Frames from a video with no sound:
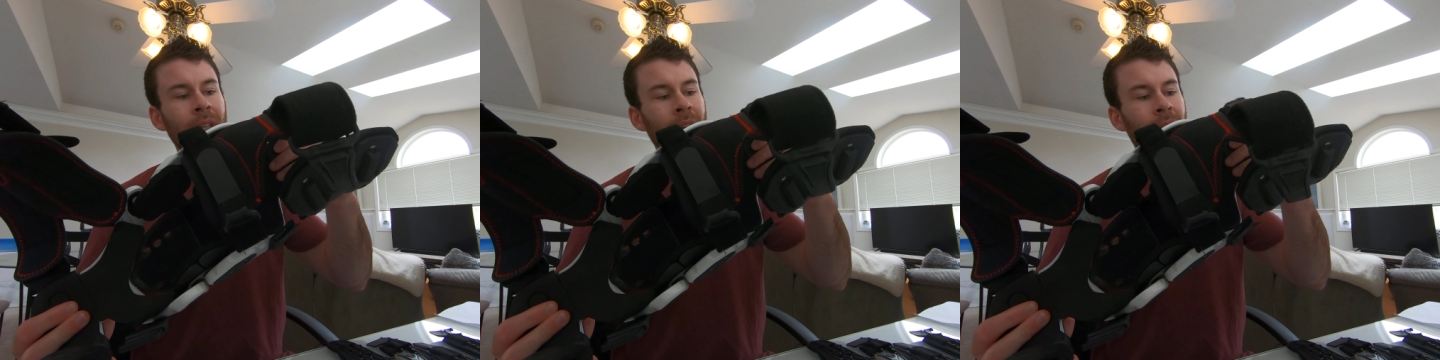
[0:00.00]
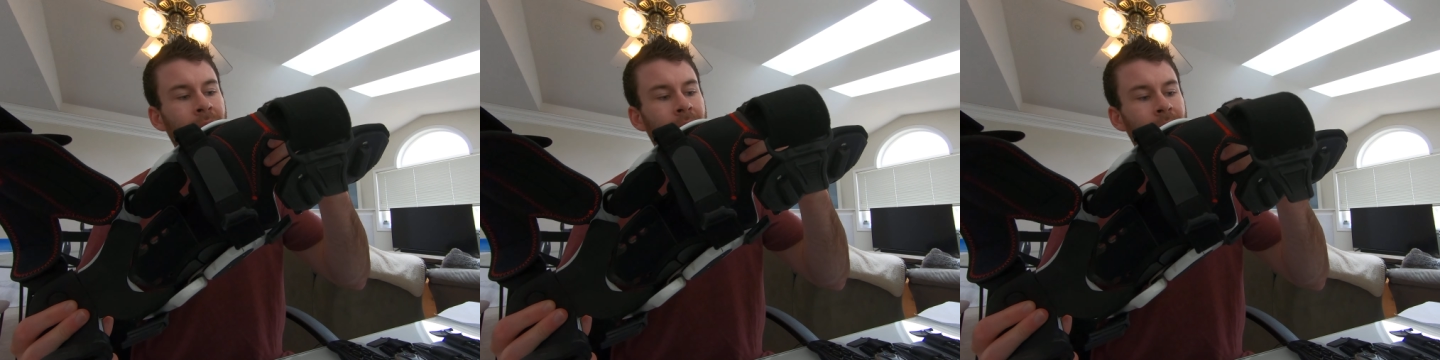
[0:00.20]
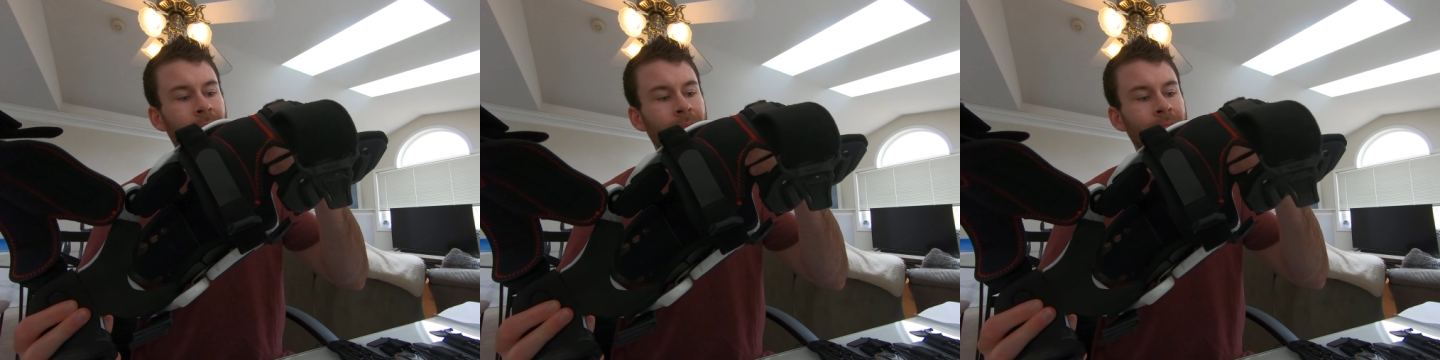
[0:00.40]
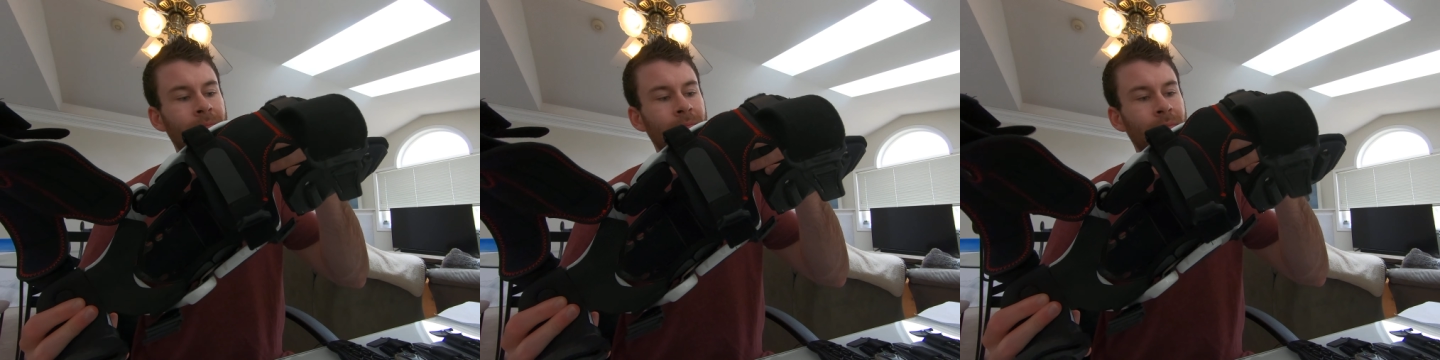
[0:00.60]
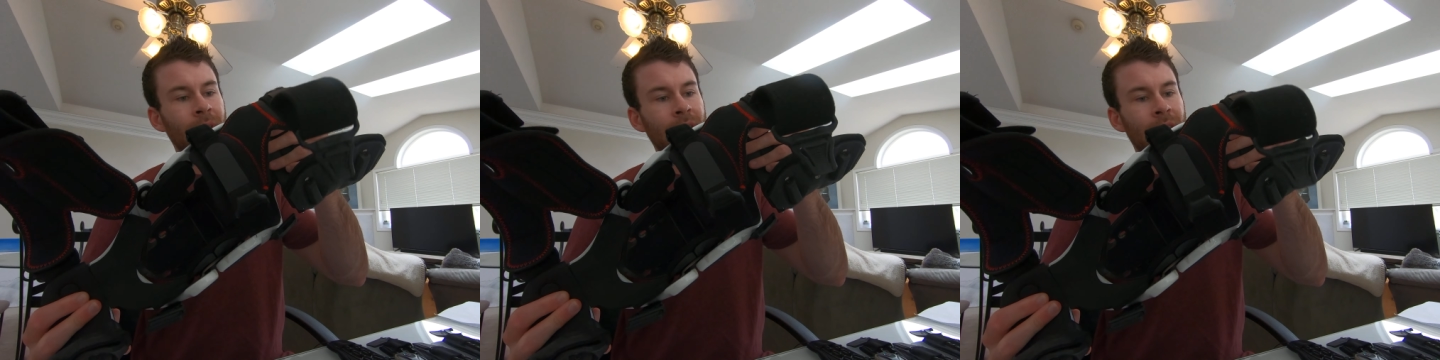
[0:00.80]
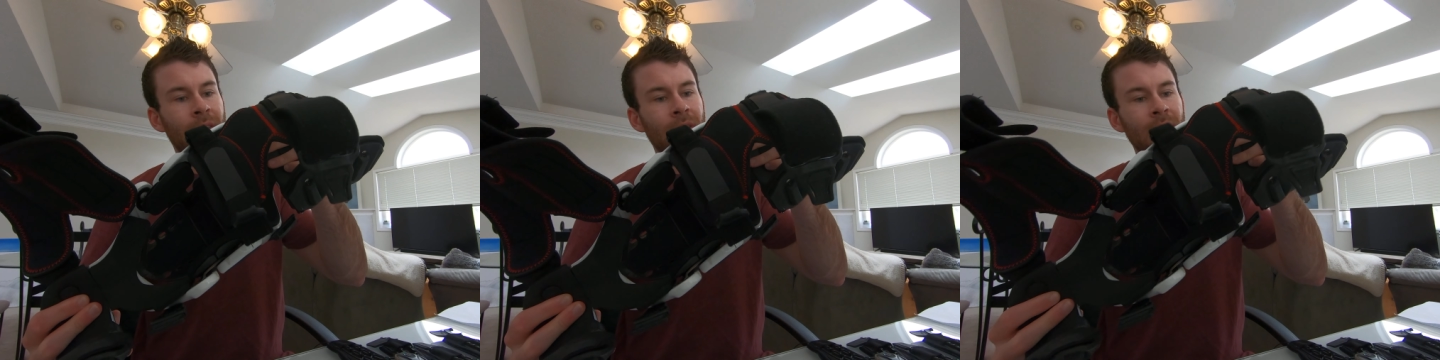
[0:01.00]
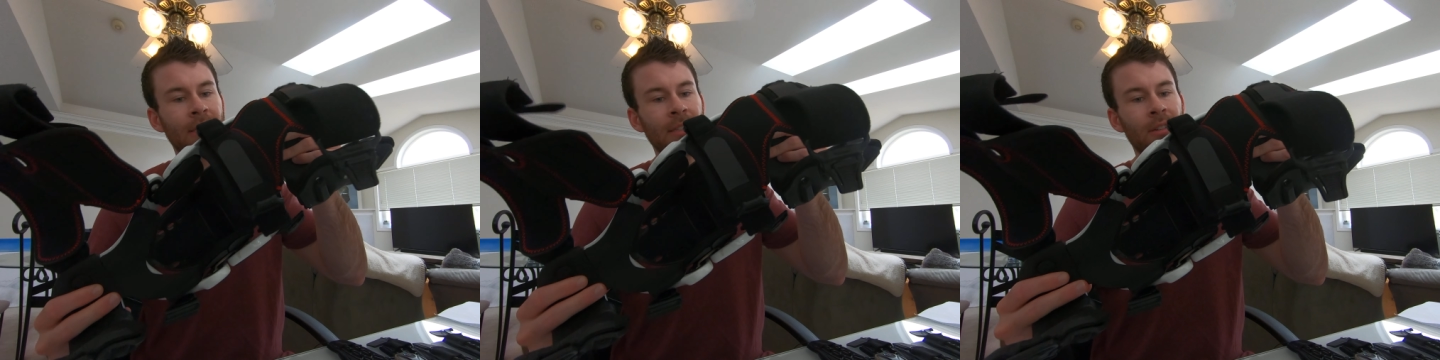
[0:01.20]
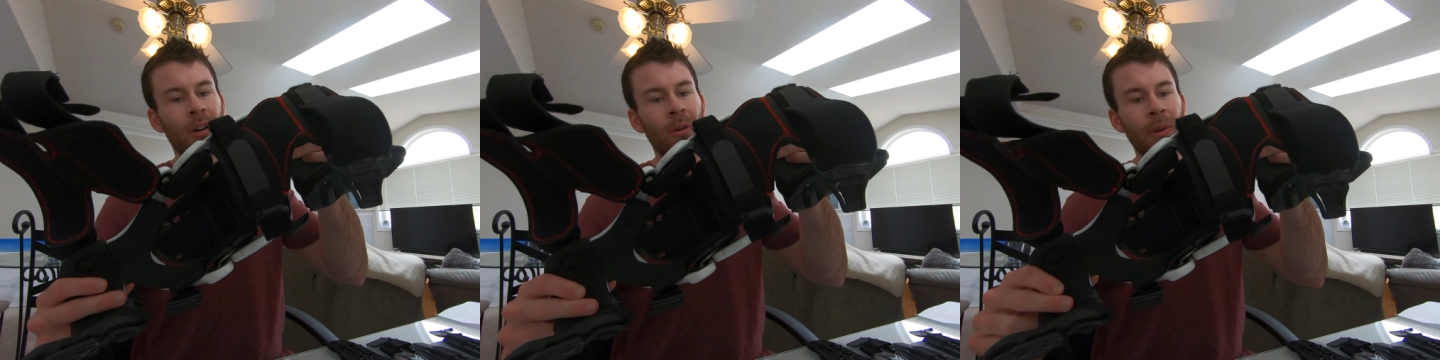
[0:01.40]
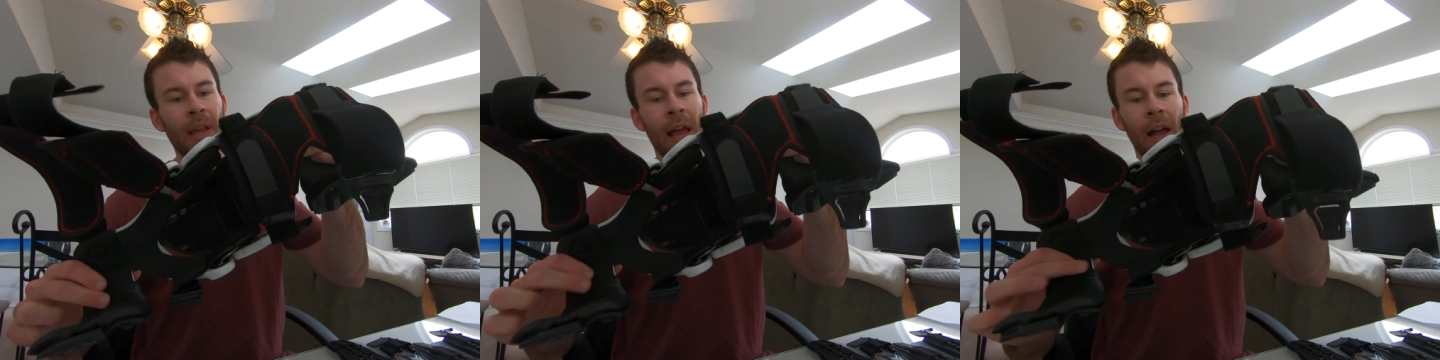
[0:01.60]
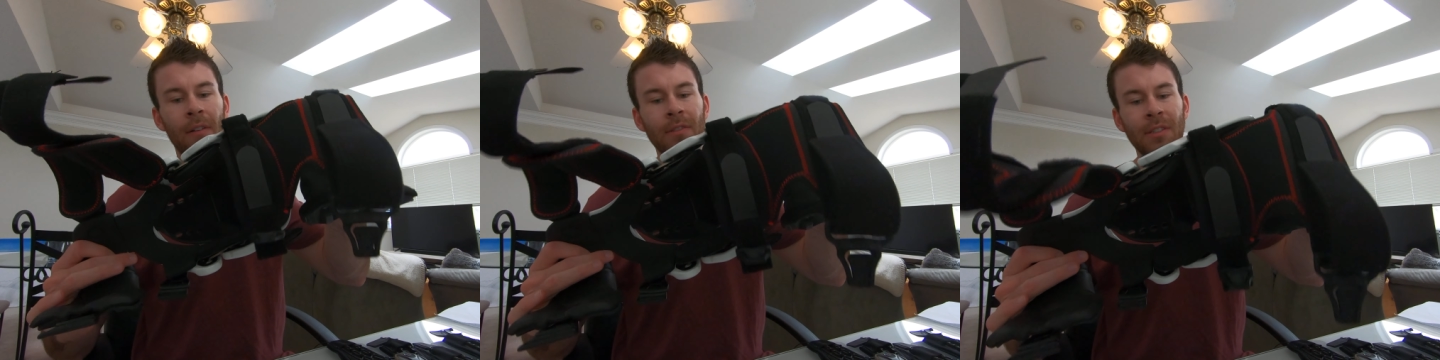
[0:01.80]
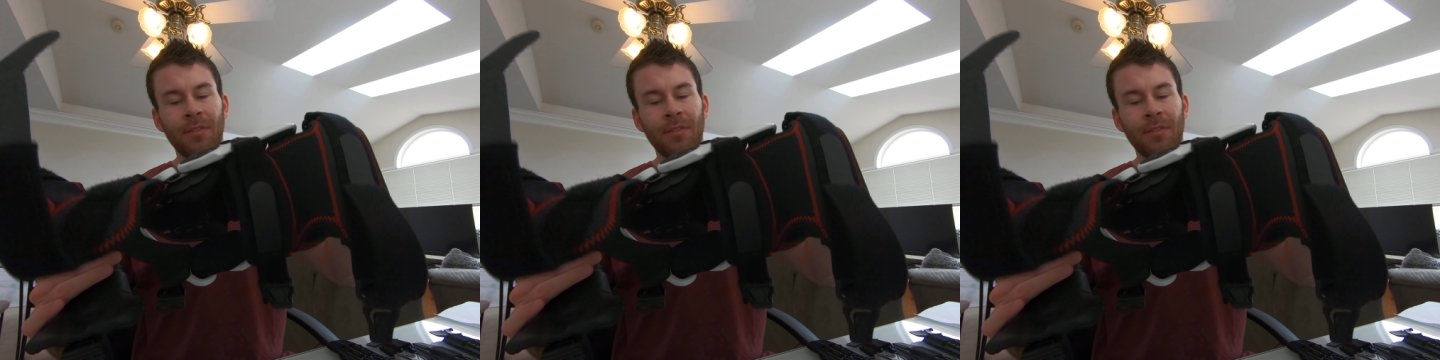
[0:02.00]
this is all we have